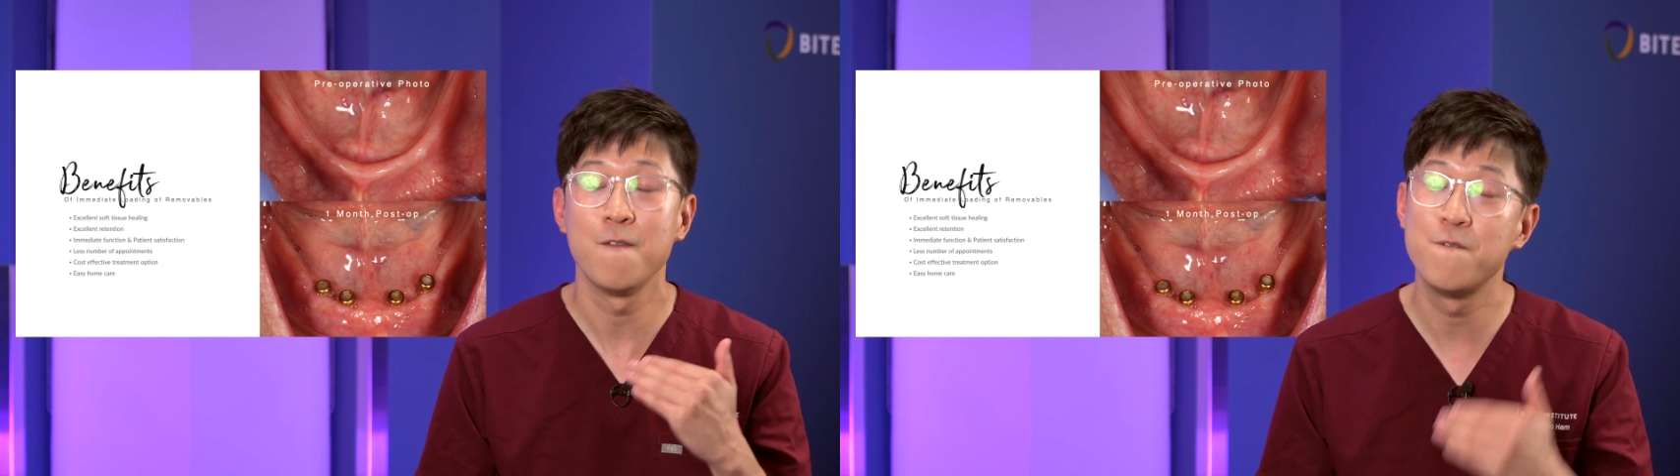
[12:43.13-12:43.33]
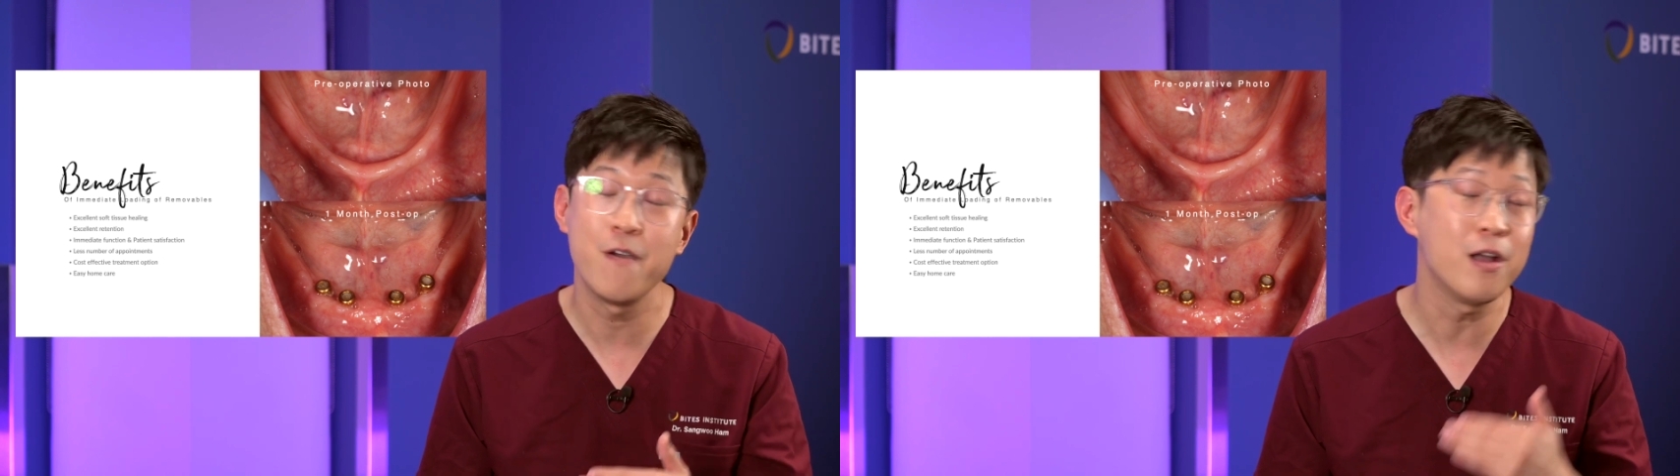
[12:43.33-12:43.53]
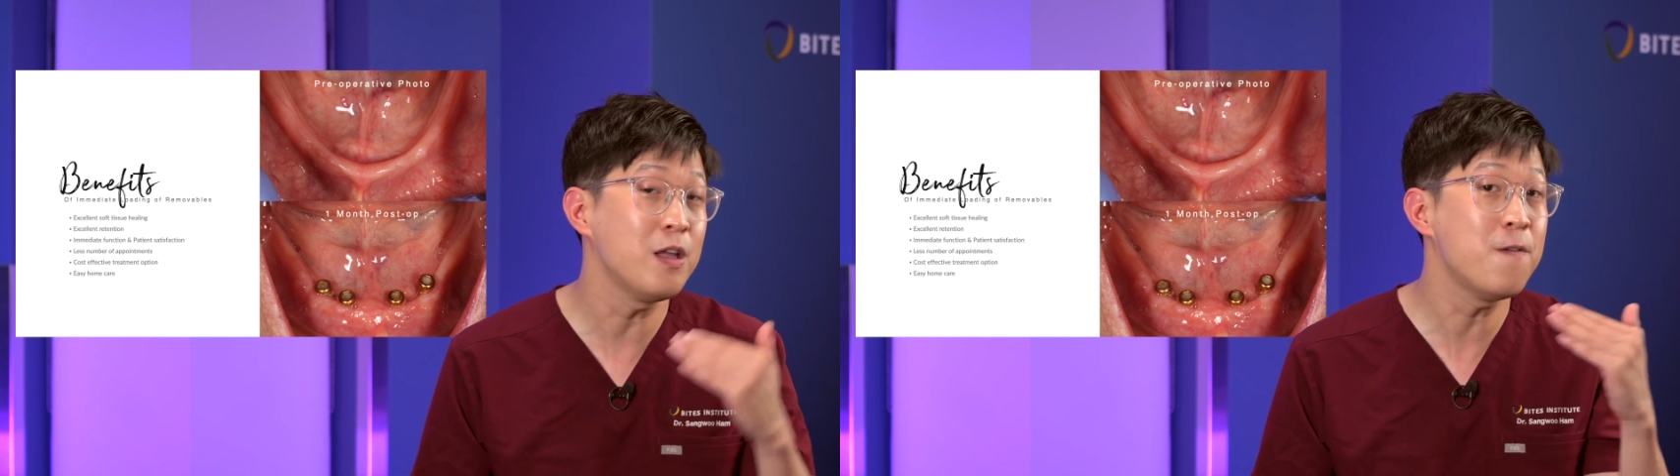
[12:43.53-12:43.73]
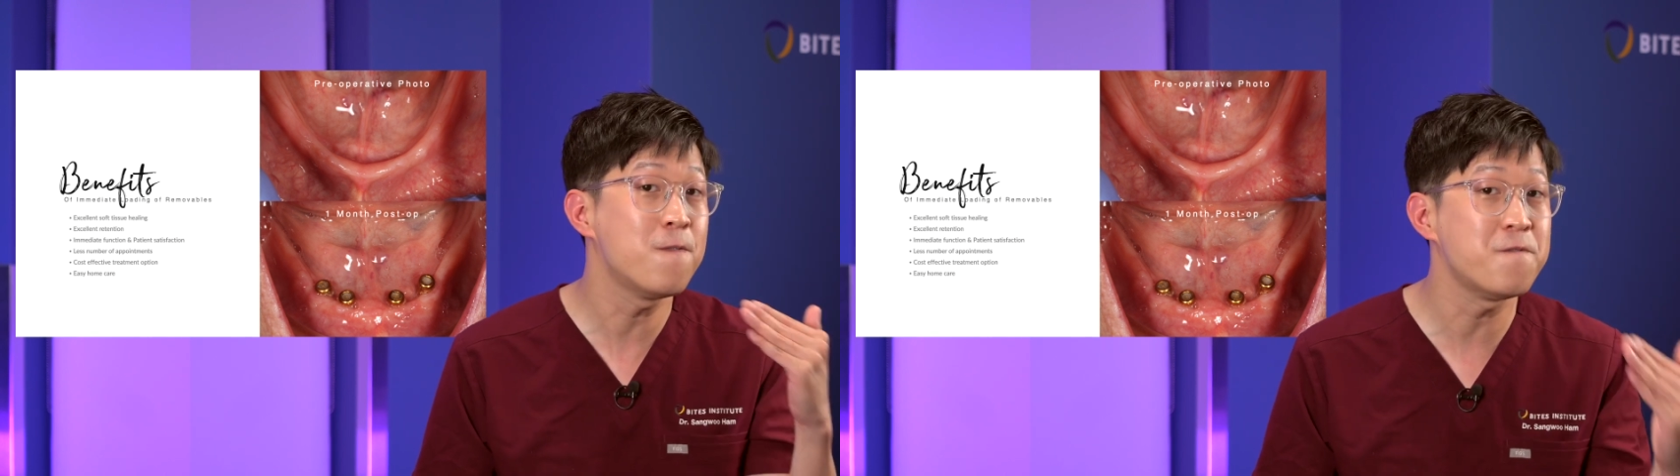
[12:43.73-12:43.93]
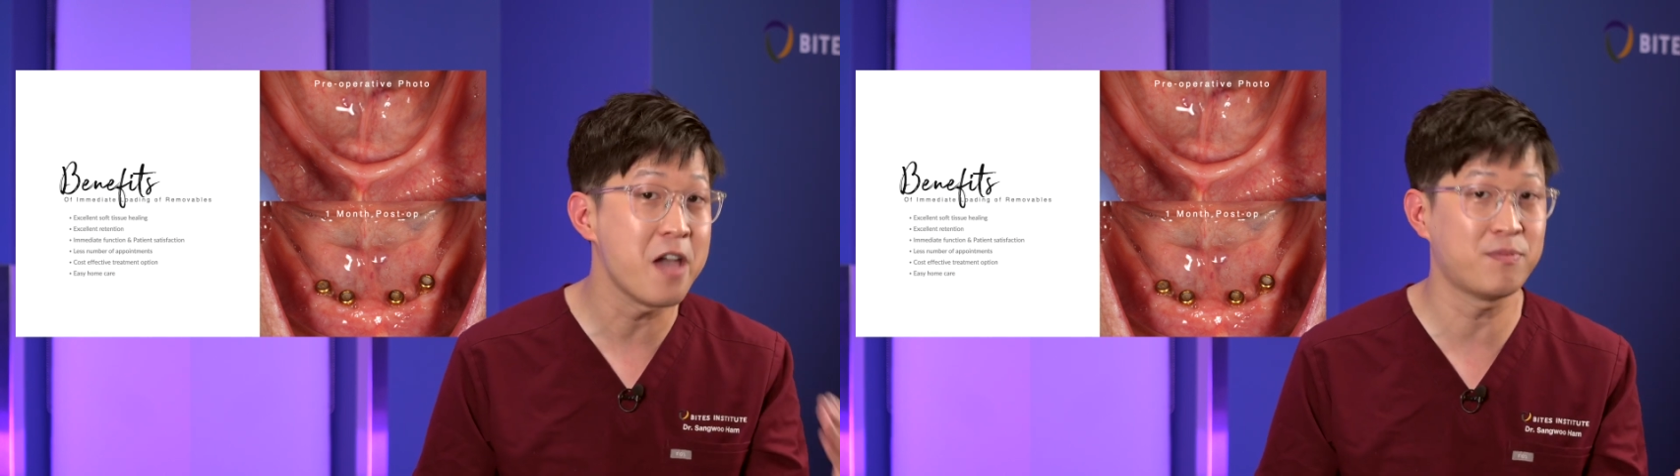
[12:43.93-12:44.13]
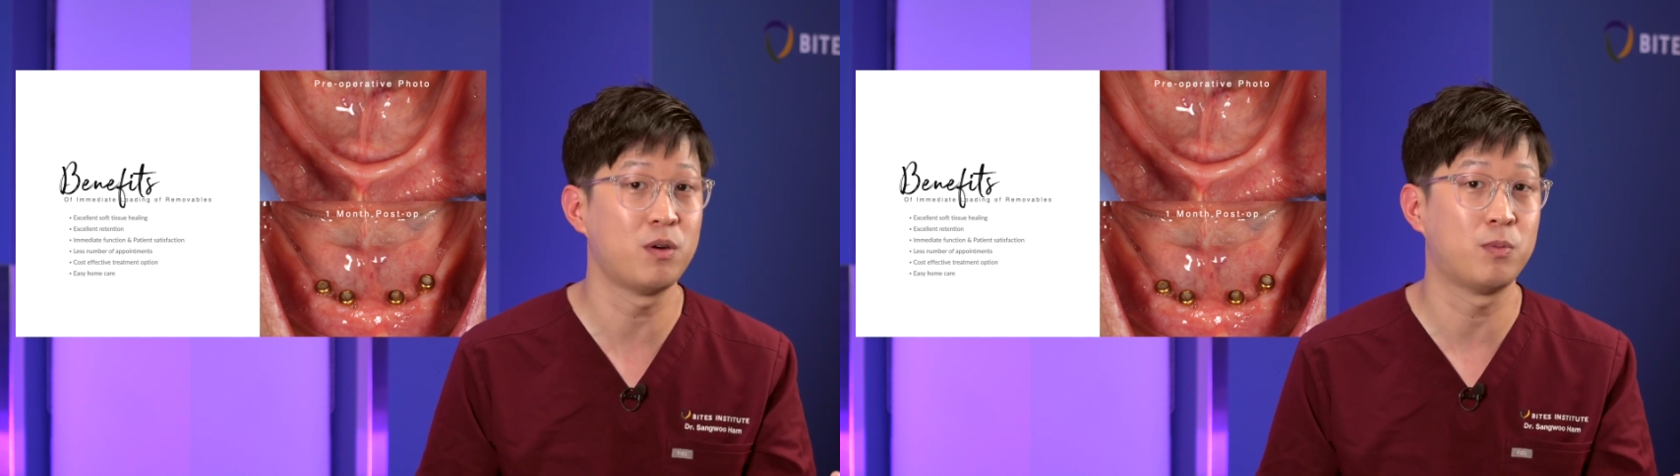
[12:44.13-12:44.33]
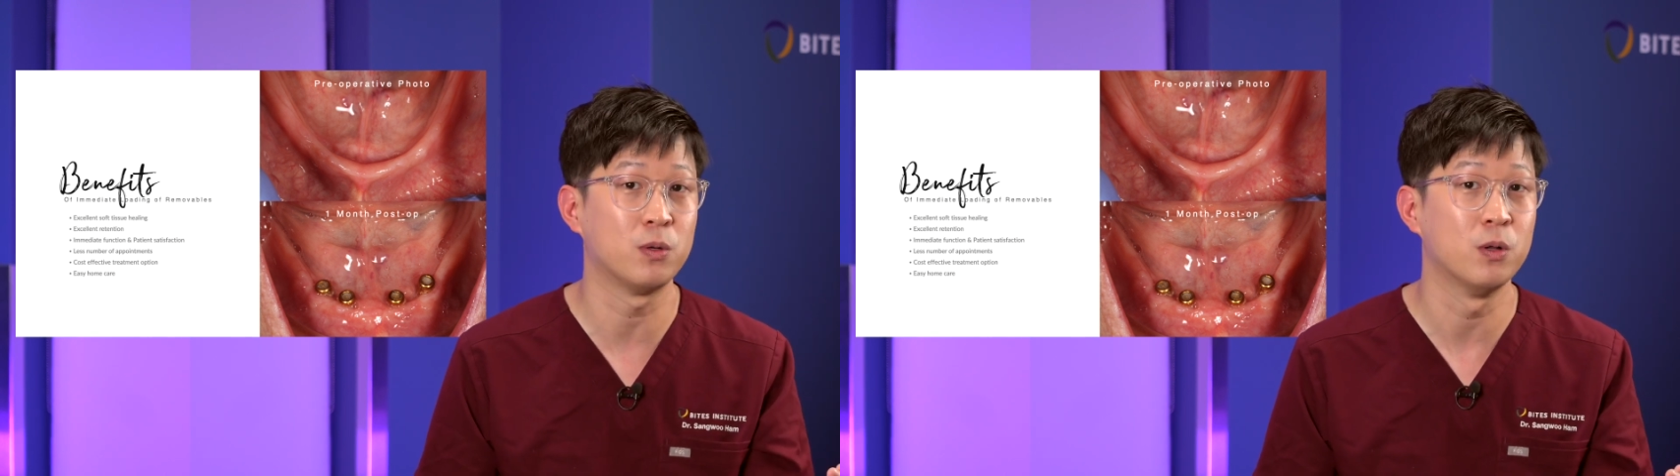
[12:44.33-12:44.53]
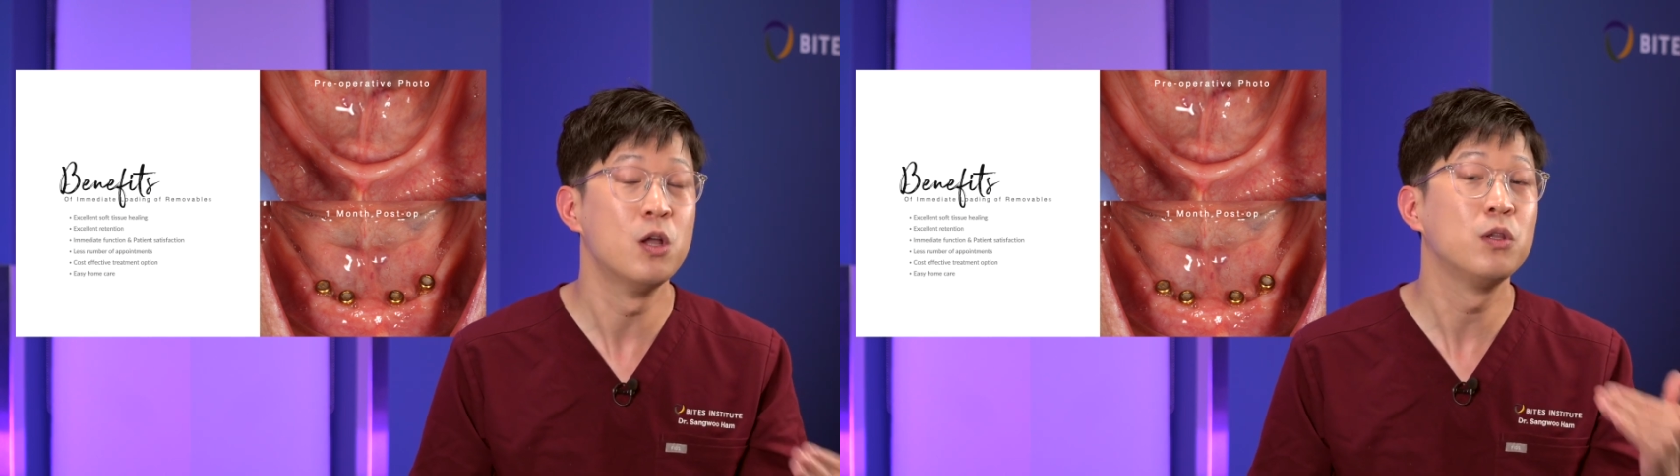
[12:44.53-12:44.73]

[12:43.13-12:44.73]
very favorable